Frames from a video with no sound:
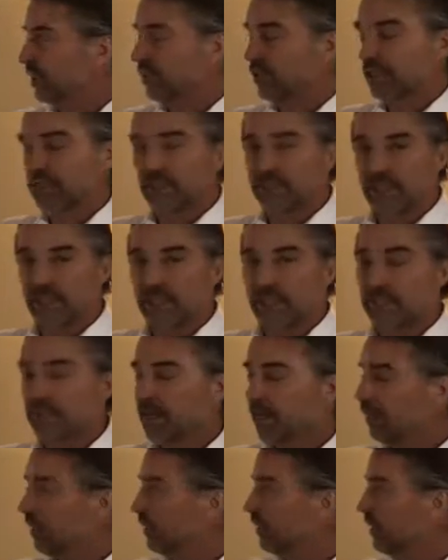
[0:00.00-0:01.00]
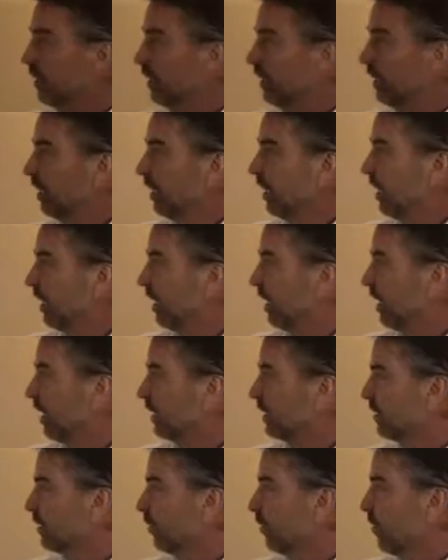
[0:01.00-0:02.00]
It's just fundamental
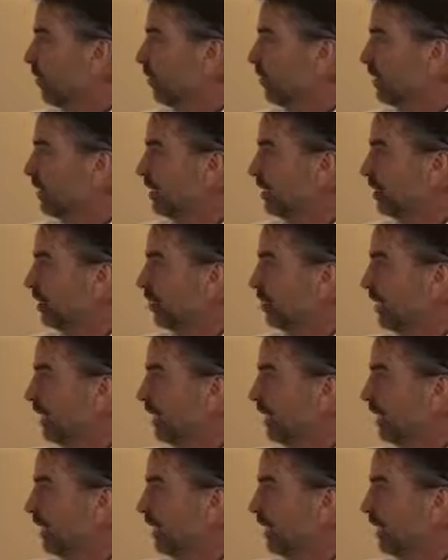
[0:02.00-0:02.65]
uh, to what we do.